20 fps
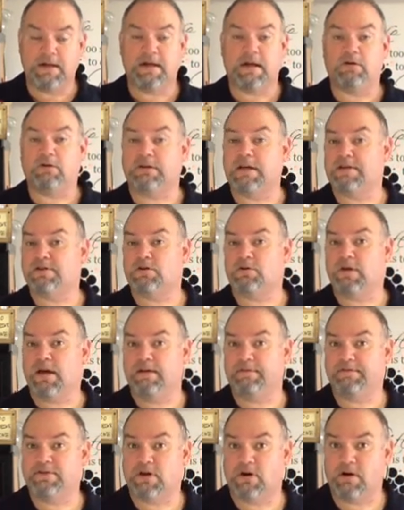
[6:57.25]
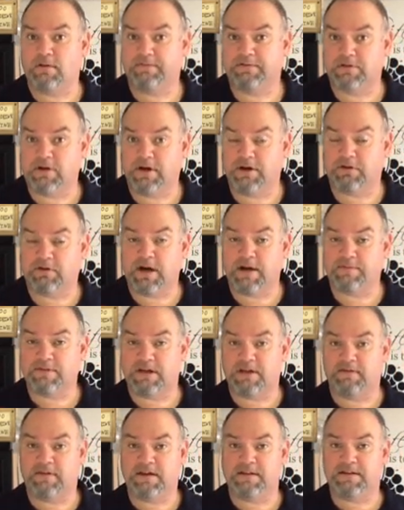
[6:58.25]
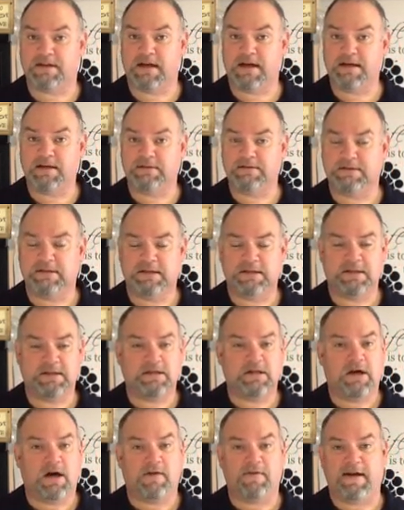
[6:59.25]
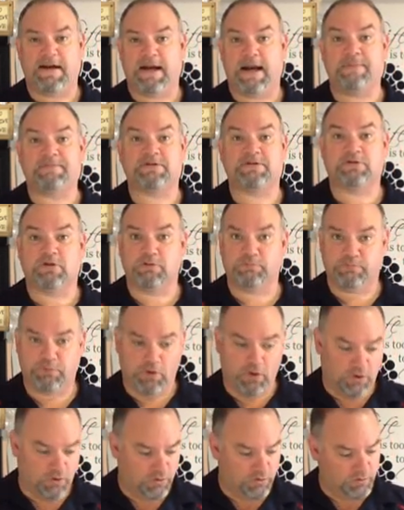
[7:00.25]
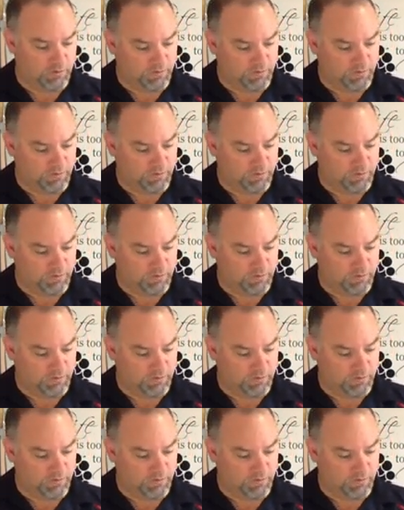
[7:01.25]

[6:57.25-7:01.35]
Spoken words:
Now, look, that's all we have time for Honey Grape TV today. I've had an absolute ball.